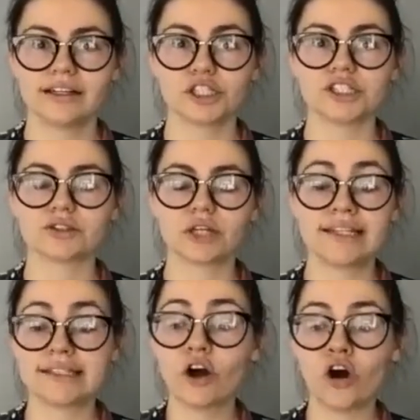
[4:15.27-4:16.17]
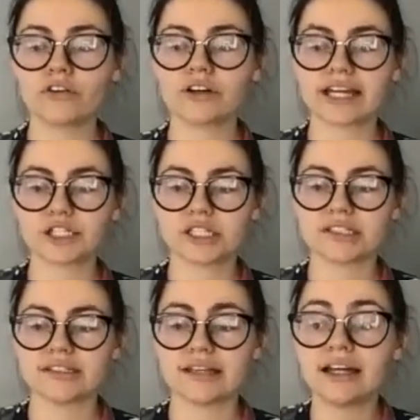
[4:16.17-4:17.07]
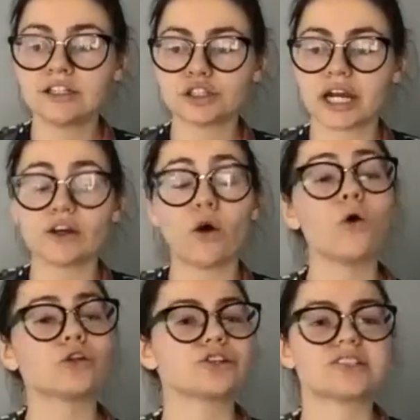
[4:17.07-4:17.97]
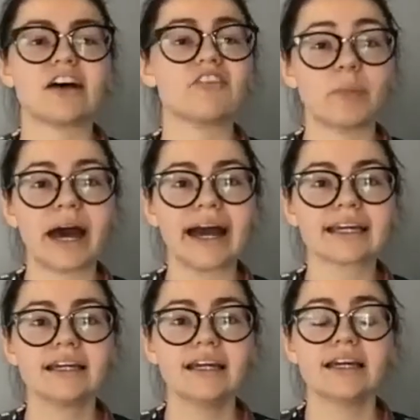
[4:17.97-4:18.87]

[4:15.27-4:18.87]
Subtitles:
Is it over that she's done trying to hold herself back?